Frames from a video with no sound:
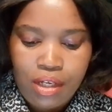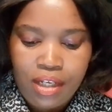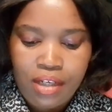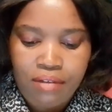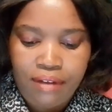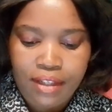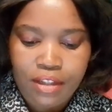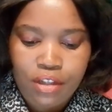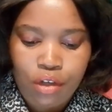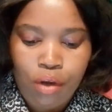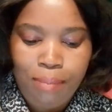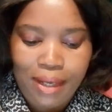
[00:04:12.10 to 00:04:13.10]
In fact,
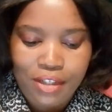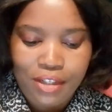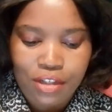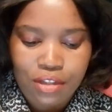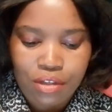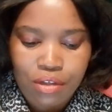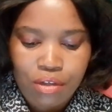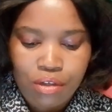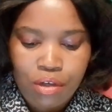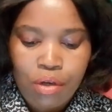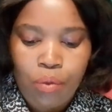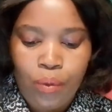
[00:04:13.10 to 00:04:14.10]
your budgets
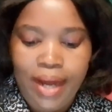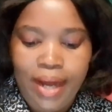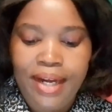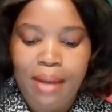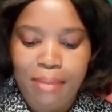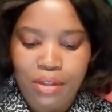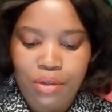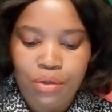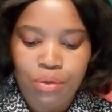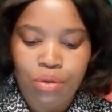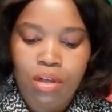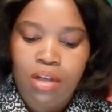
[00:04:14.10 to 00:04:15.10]
were number
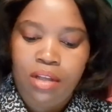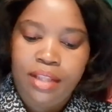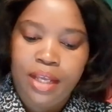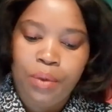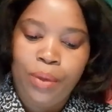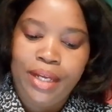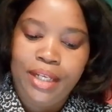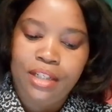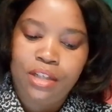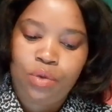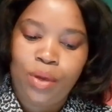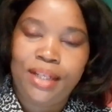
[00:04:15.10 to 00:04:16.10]
2. They weighed
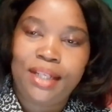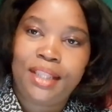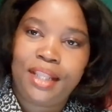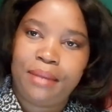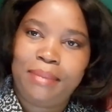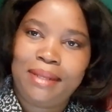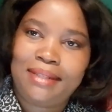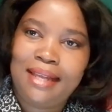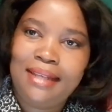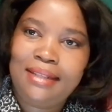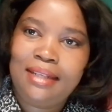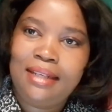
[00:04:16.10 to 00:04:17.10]

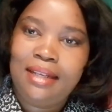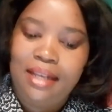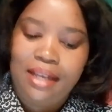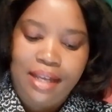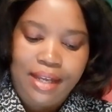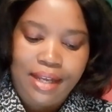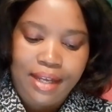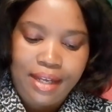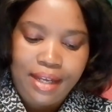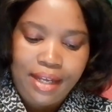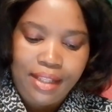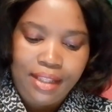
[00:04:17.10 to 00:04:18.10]
23%,
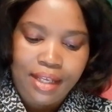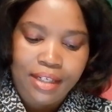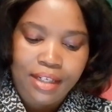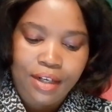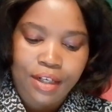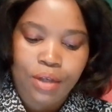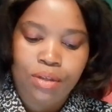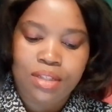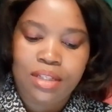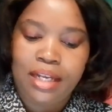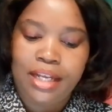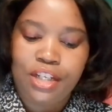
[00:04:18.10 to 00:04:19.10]
and then
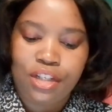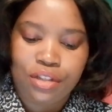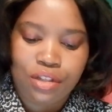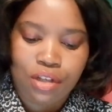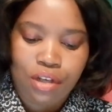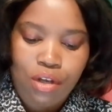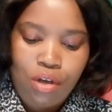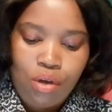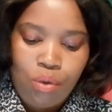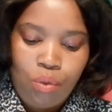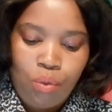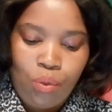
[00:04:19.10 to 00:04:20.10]
reconciliations
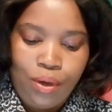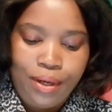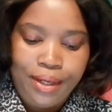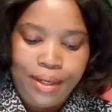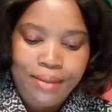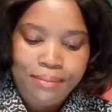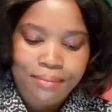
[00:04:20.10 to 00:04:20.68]
were